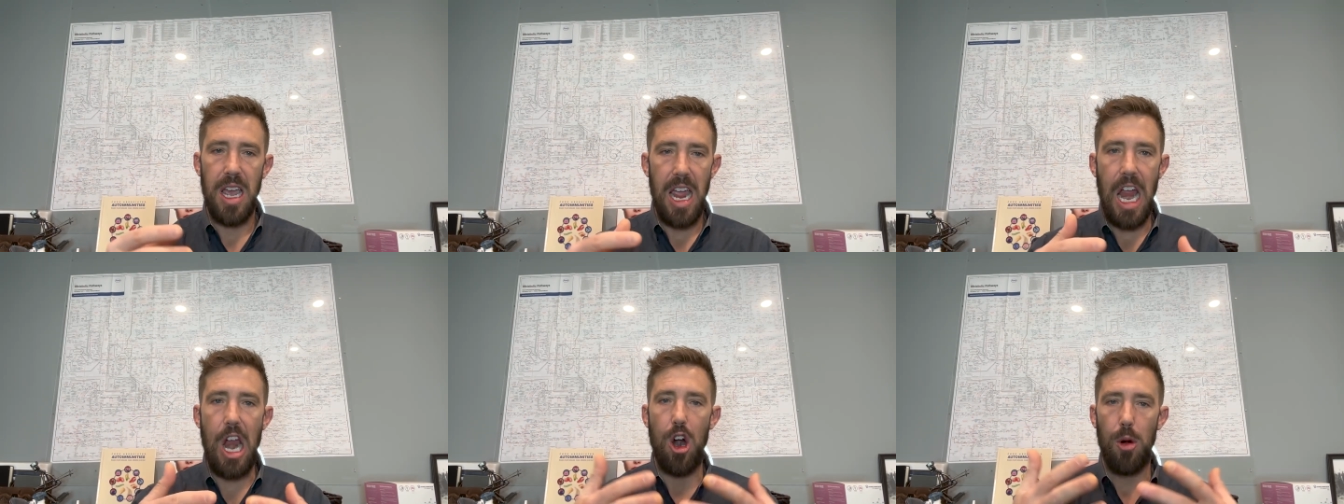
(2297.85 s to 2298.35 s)

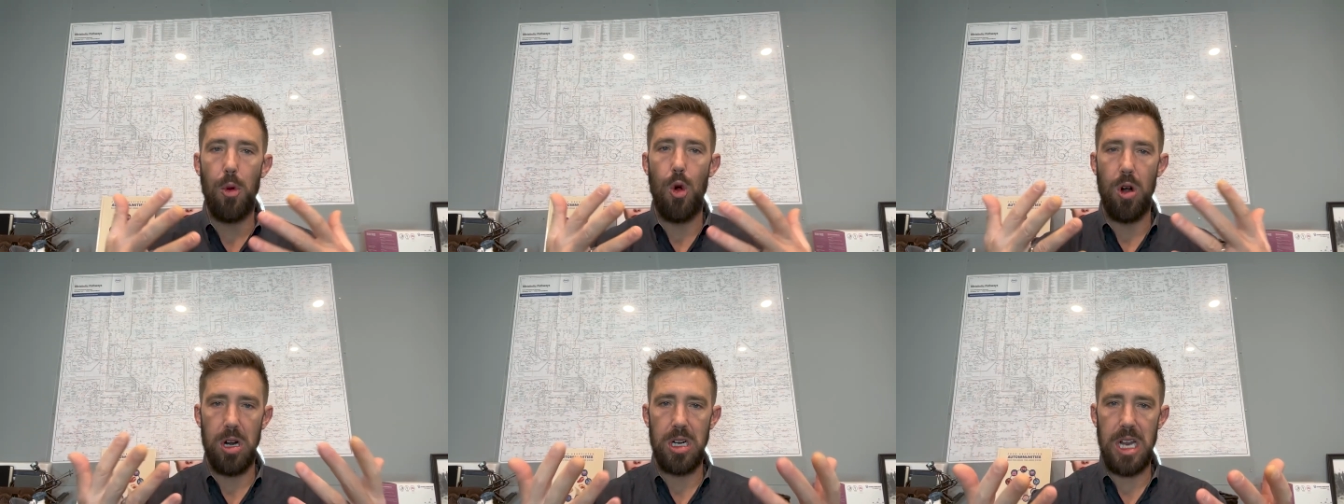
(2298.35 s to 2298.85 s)

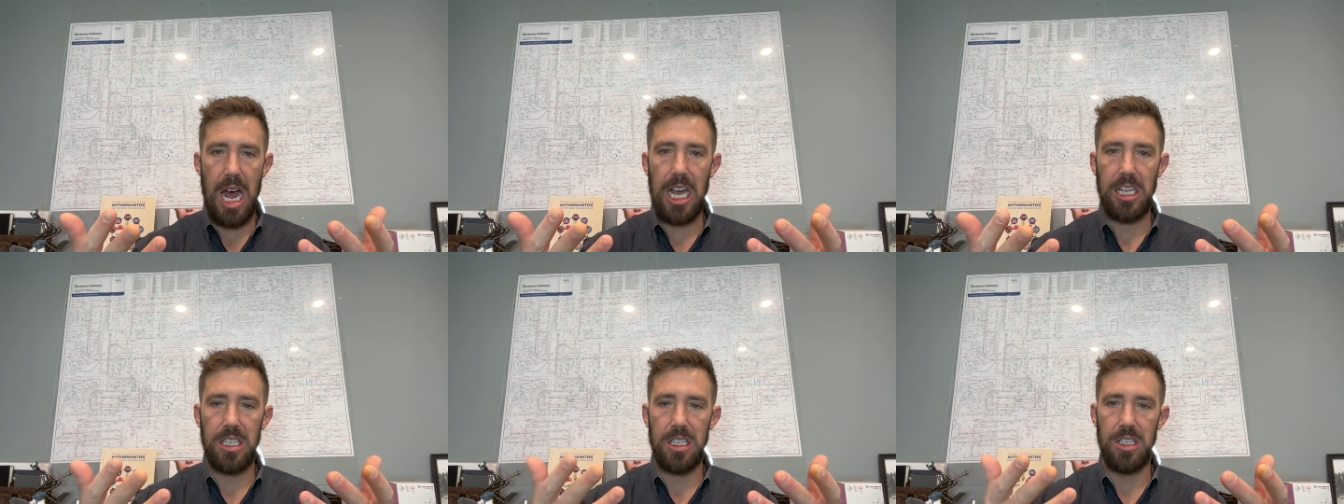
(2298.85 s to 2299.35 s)
airborne
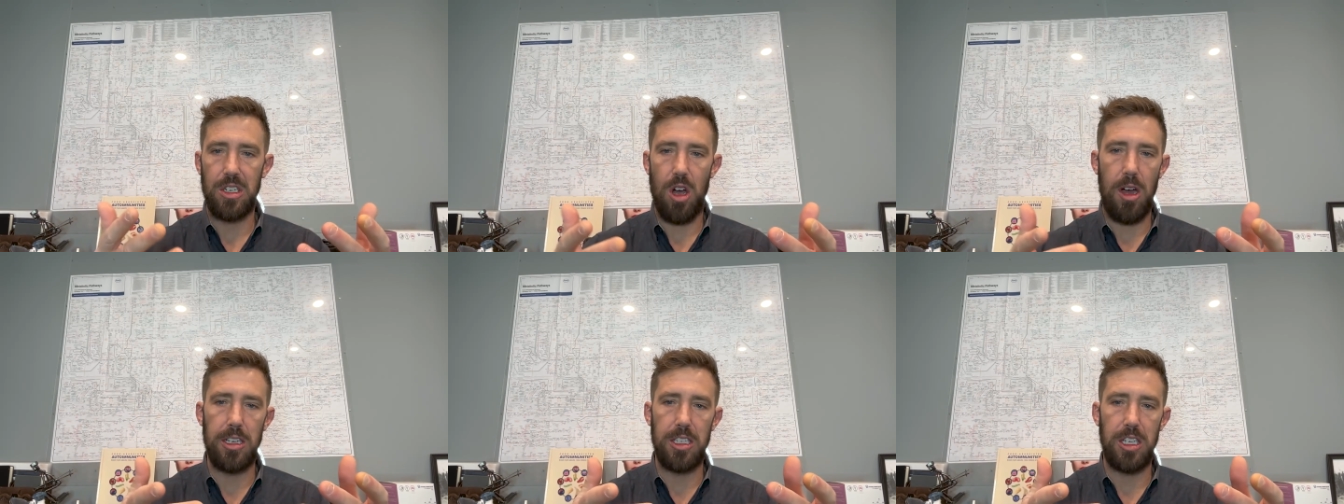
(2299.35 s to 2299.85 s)
toxins
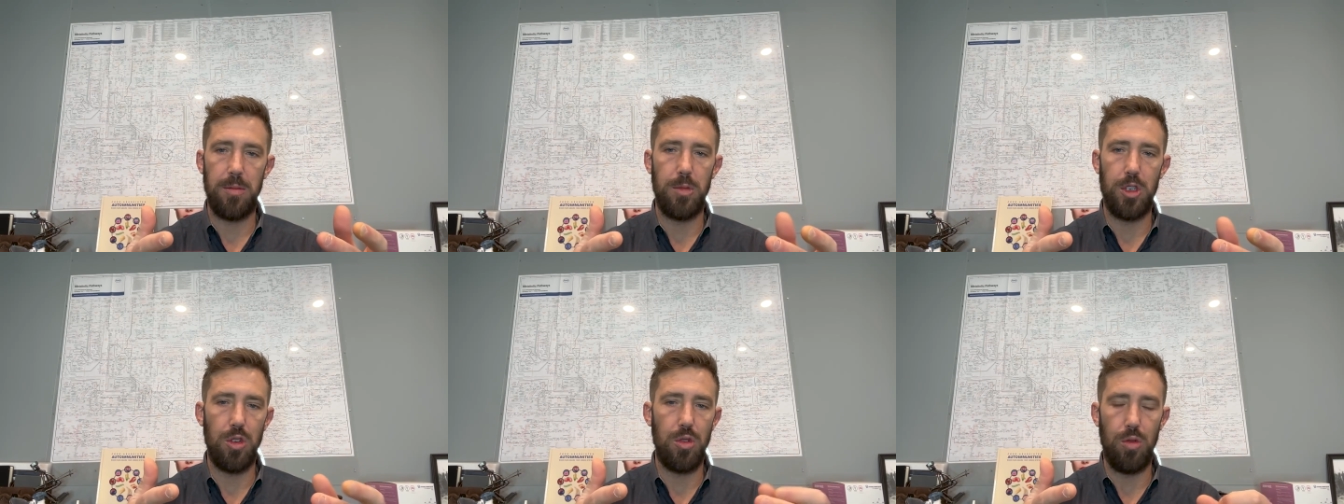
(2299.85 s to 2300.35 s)
cause him
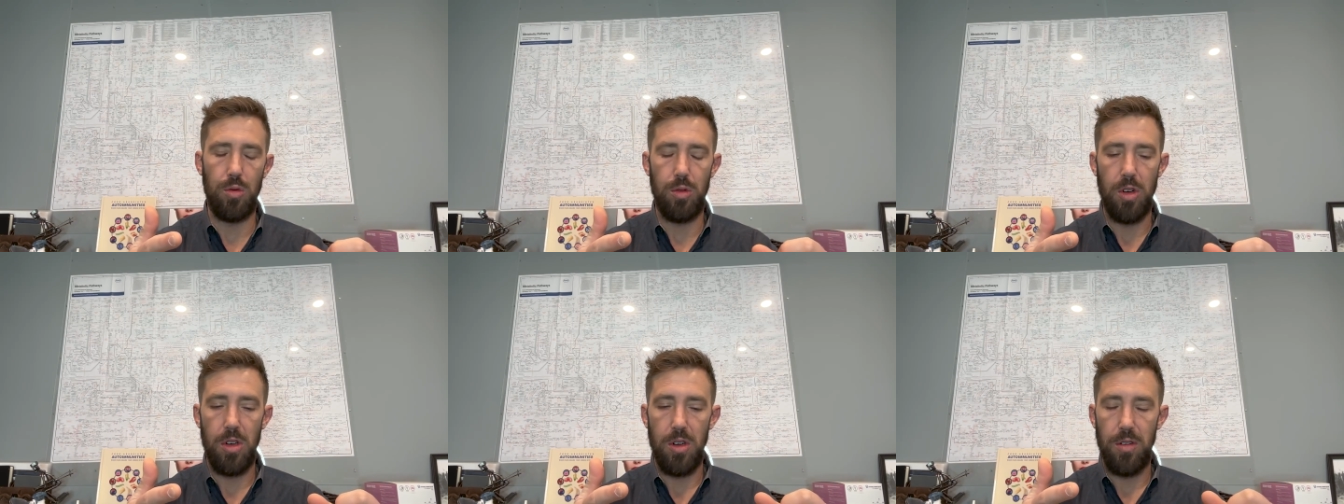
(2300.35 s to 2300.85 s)
to
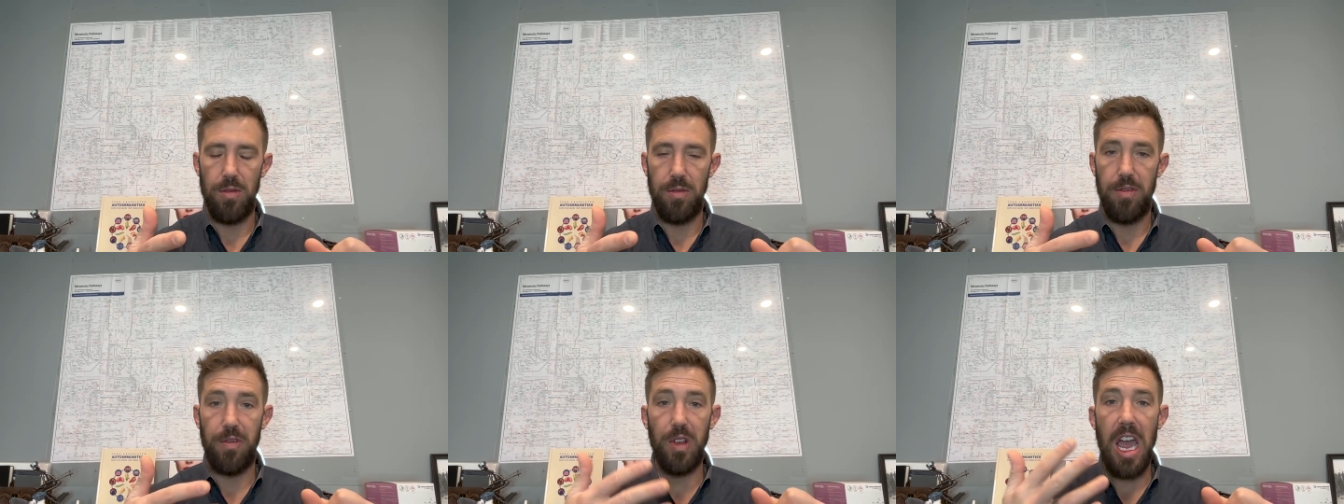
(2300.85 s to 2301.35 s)

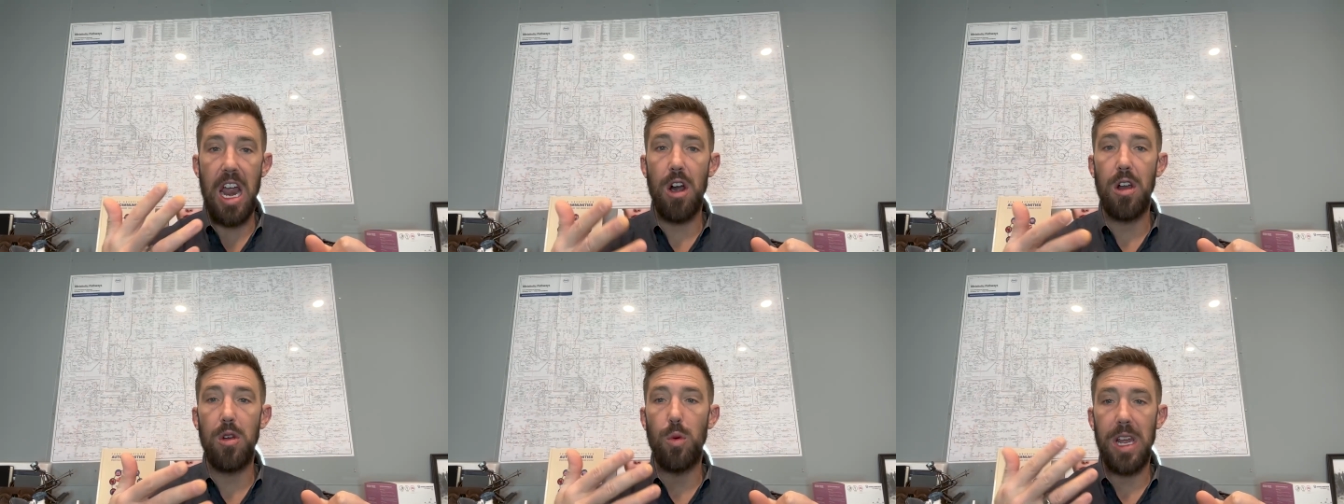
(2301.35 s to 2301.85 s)
flare
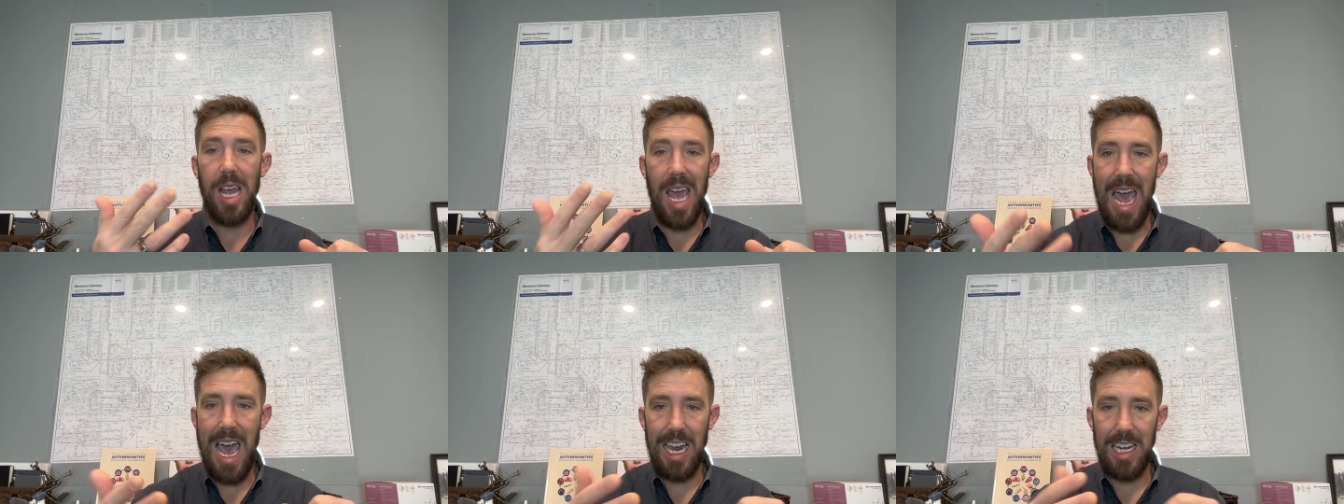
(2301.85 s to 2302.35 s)
and
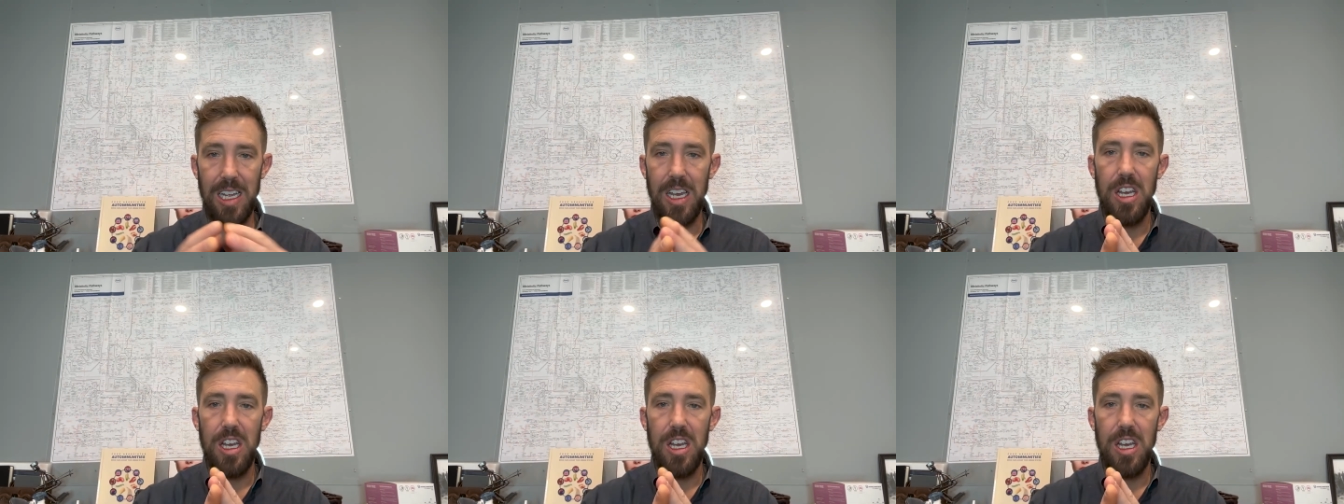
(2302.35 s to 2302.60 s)
react.